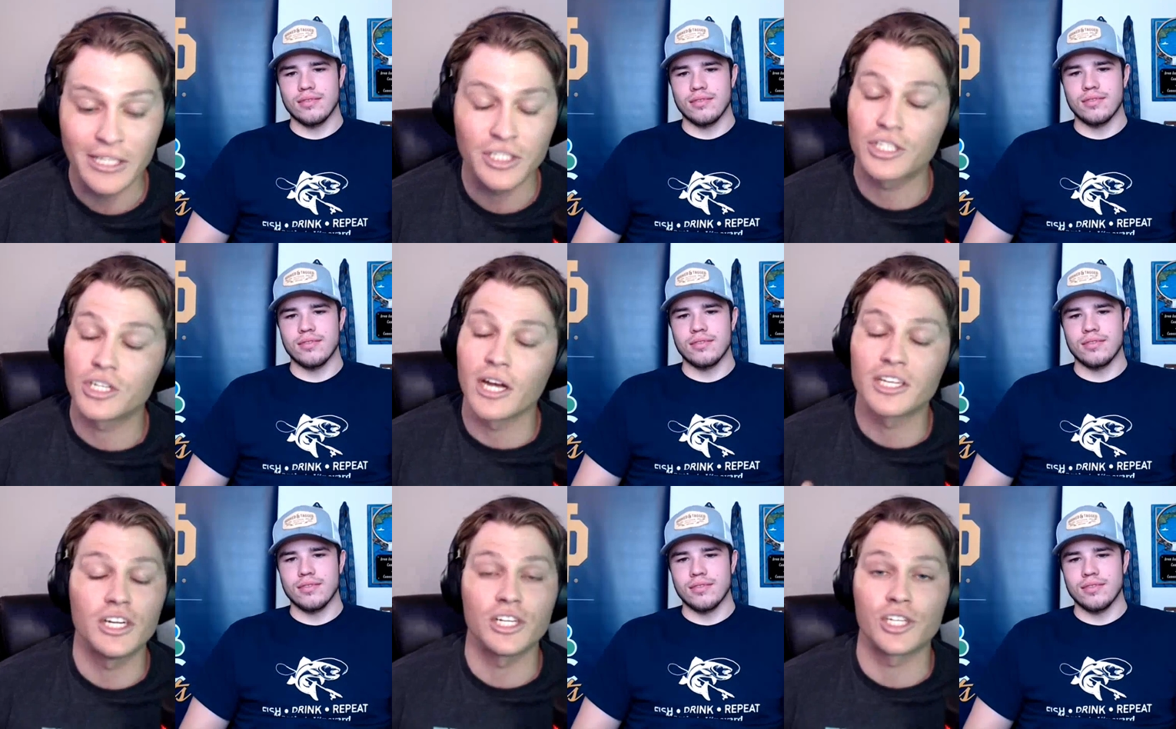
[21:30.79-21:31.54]
Speaker 1: It's
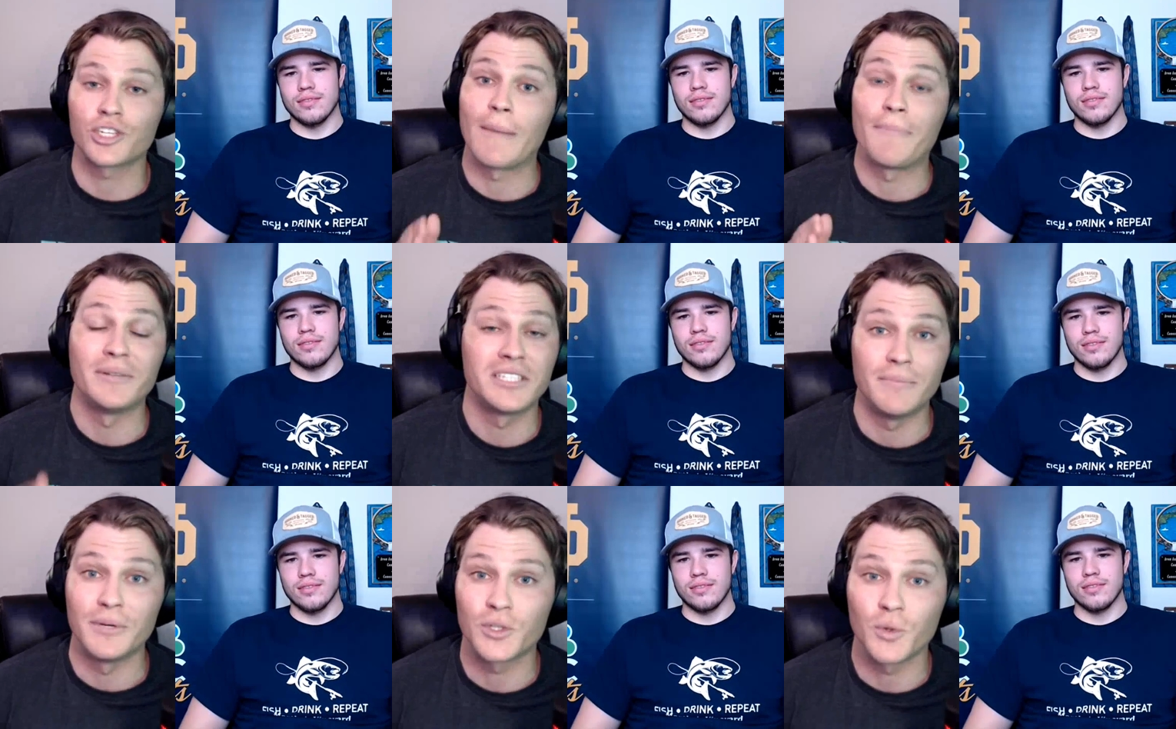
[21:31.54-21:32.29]
such a
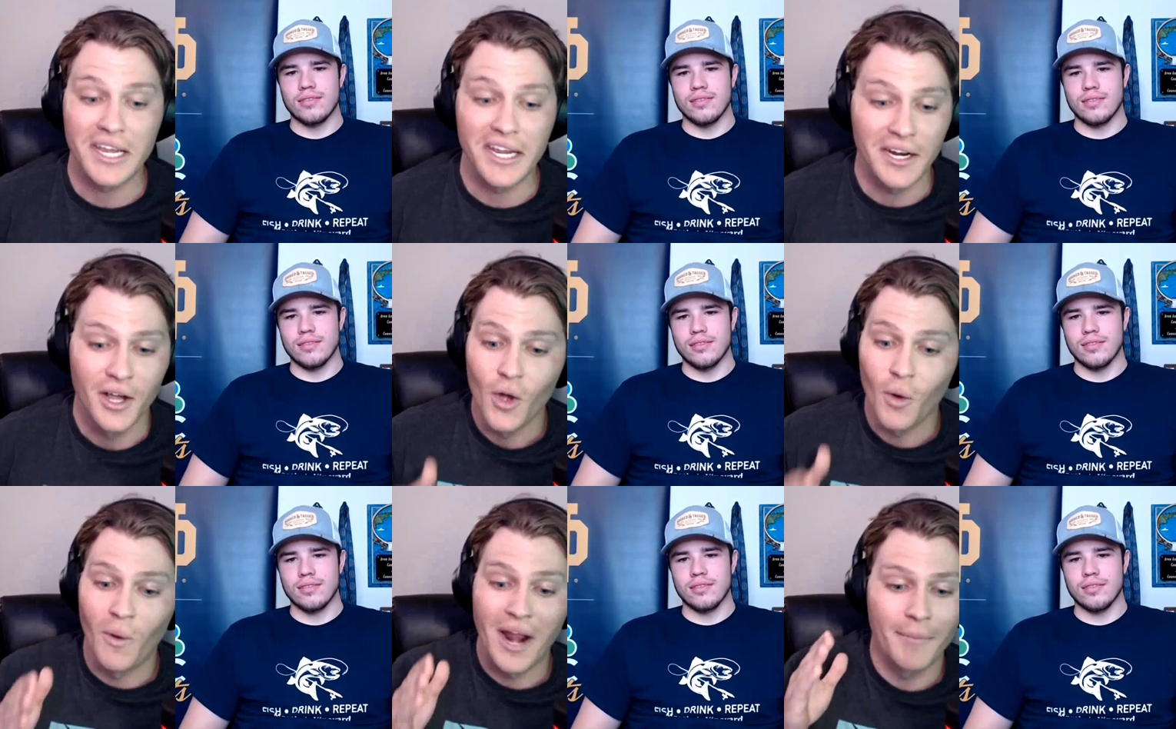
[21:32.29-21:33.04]
discrepancy between
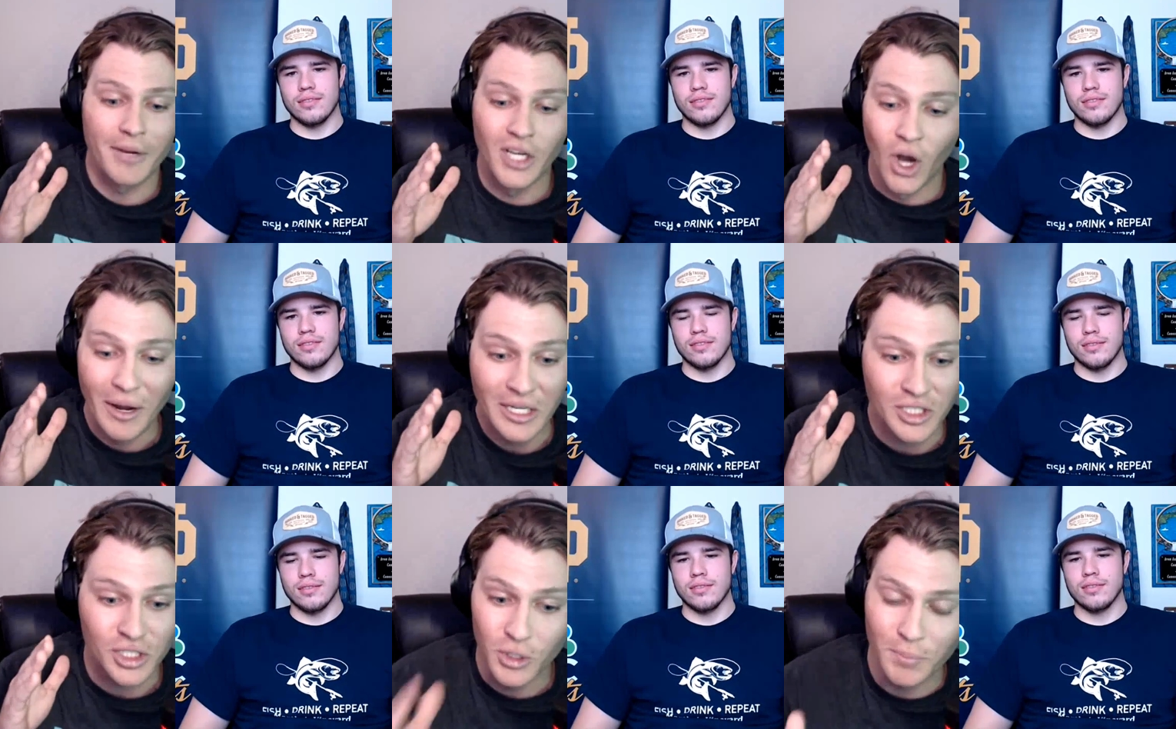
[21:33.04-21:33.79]
when I'm
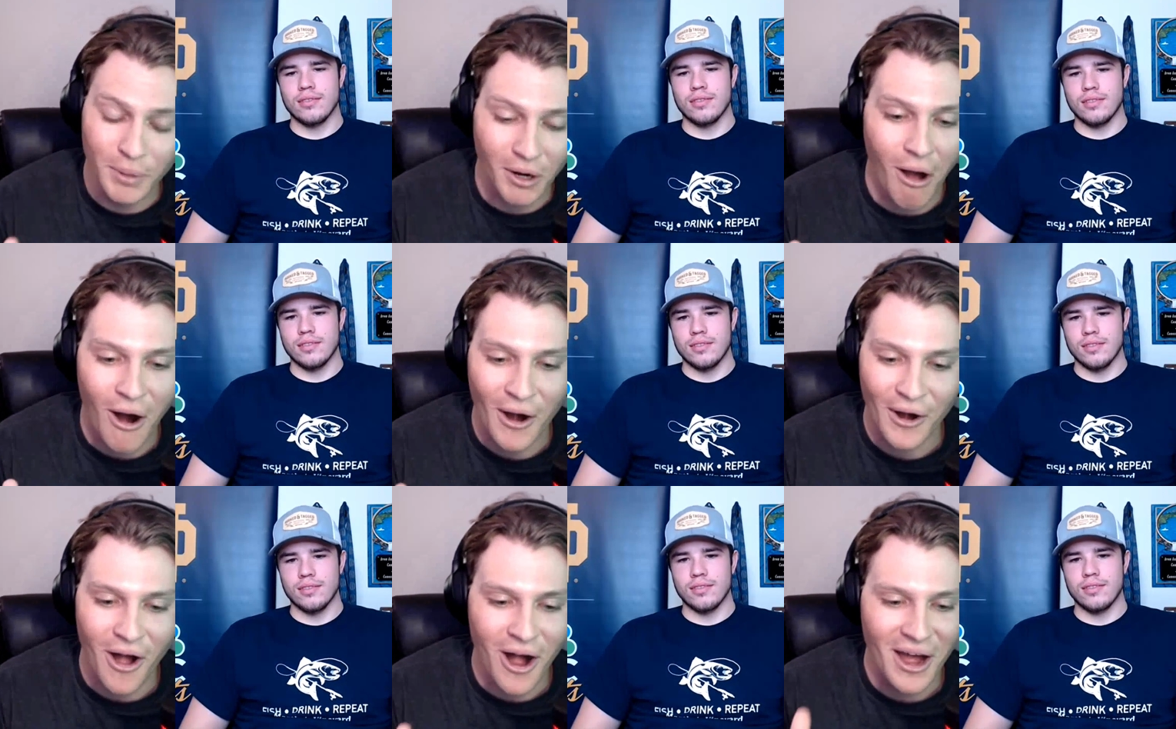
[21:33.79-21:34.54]
going super
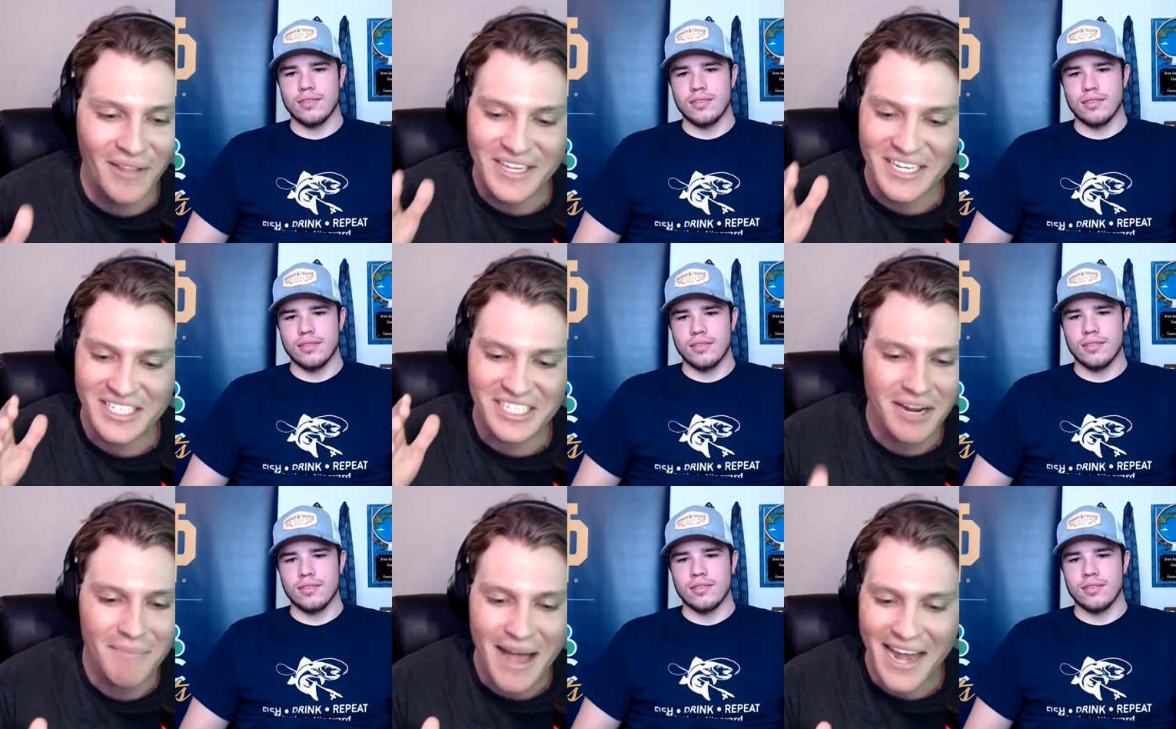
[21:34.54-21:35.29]
hard on the
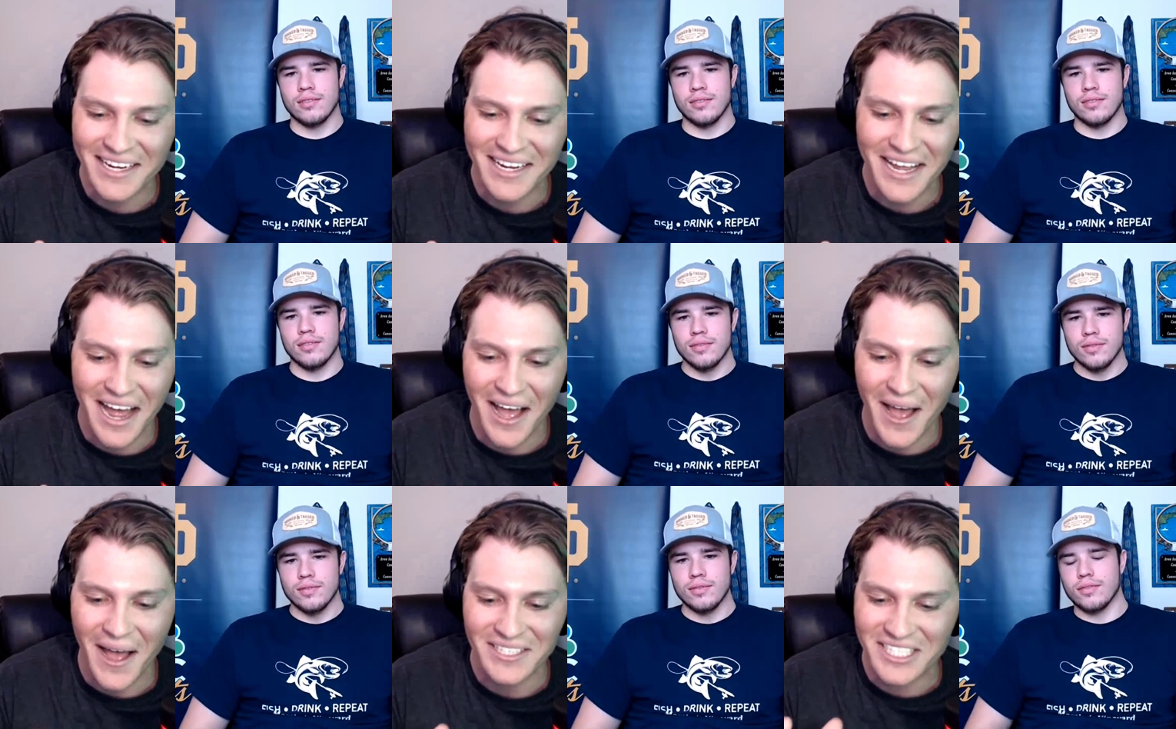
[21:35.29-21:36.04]
cinematic
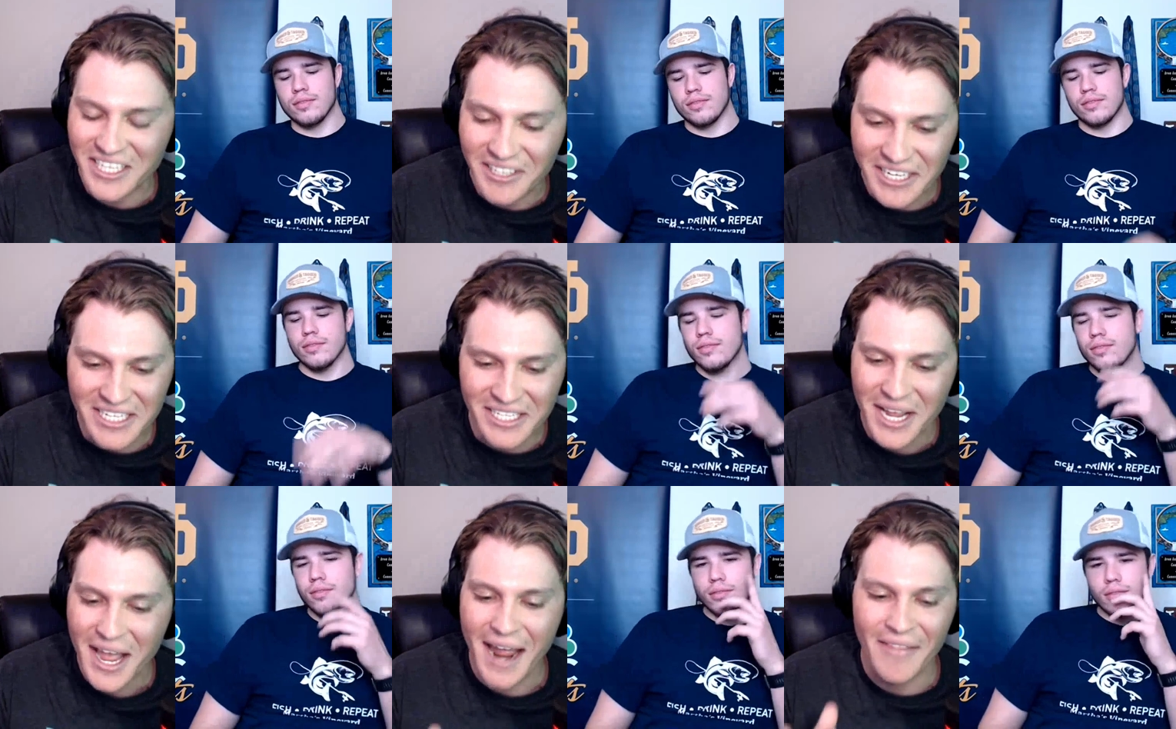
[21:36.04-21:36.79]
uh,
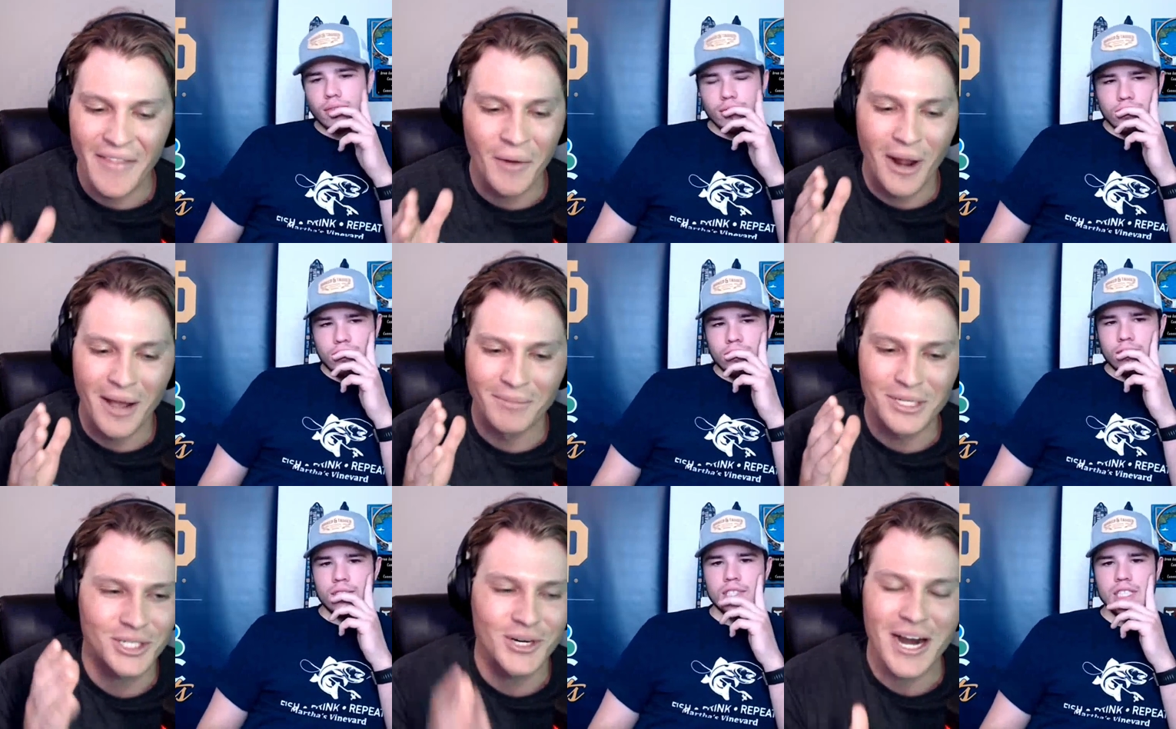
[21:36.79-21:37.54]
series, and then when I'm
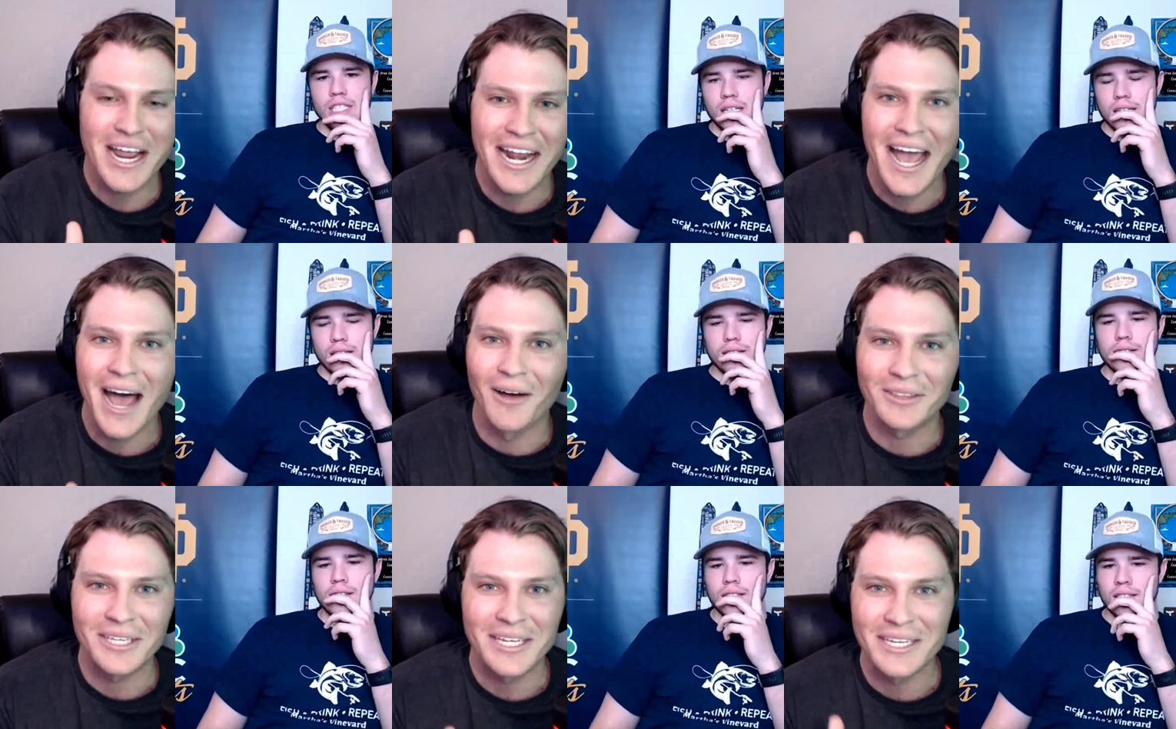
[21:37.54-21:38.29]
just cranking
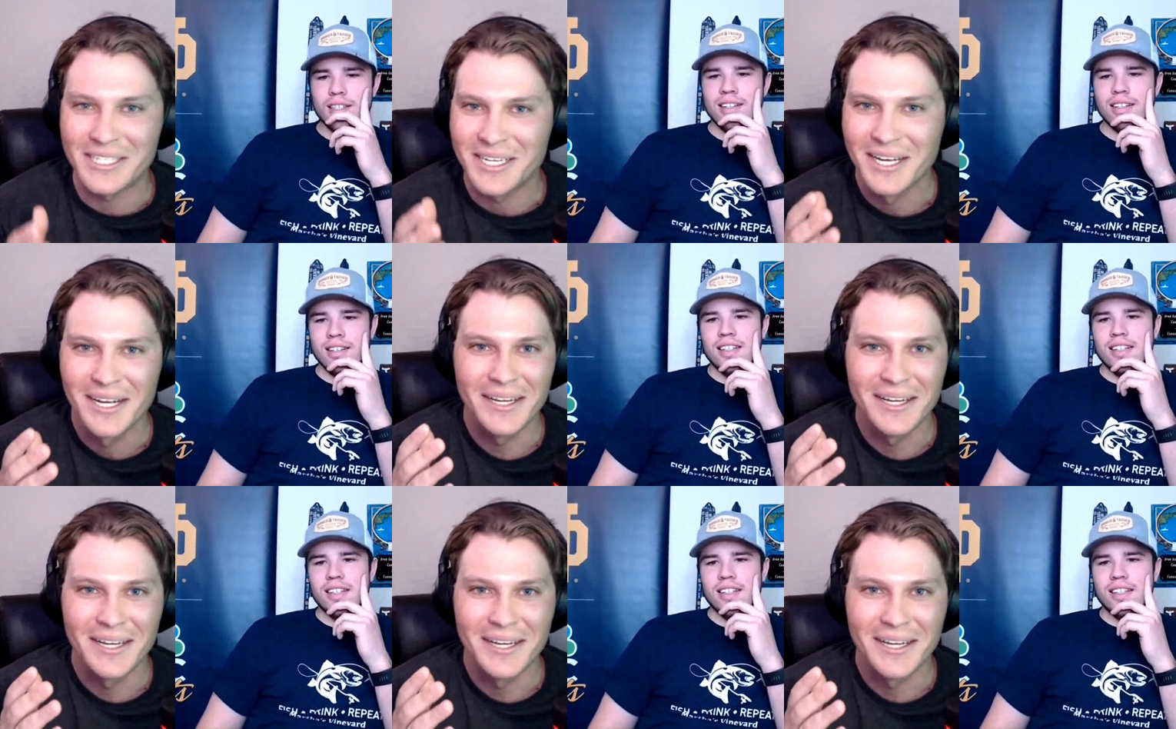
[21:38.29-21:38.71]
out these